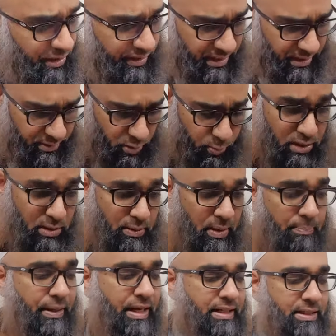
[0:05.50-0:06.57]
regarding one
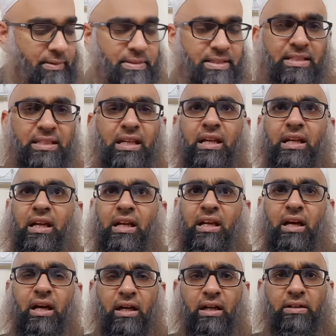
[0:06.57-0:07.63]
companion, he said,
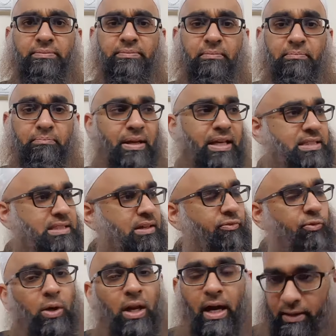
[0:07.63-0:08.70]
"Bi'sa
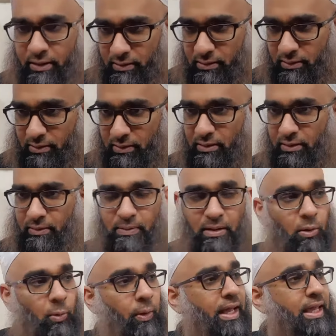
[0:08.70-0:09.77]
fulan."
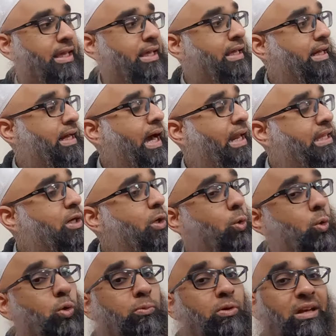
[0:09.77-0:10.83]
Why? "Kana
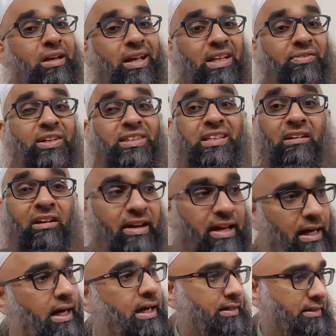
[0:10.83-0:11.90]
yaqumu al-layl
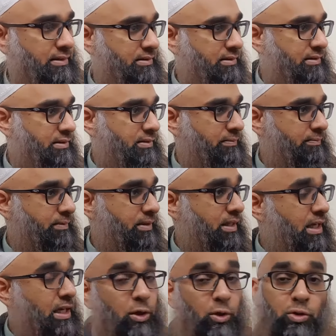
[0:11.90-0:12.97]
fatarakaha."
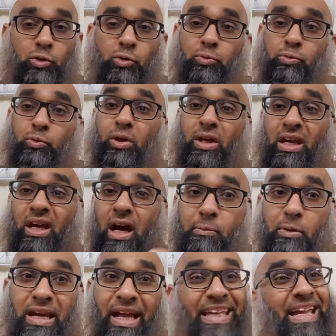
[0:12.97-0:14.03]
He used to do
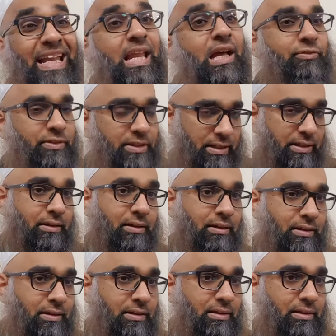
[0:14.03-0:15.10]
qiyamul layl and he left it.
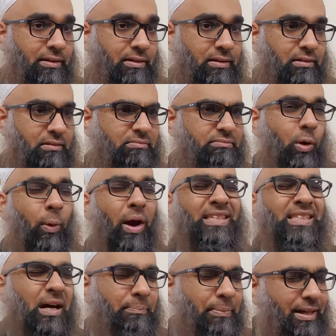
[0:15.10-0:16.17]

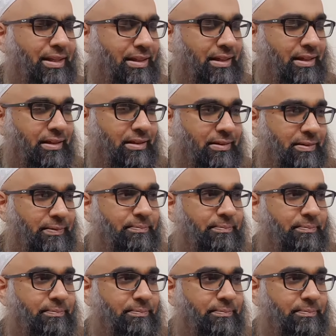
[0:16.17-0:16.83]
Why is that a bad thing?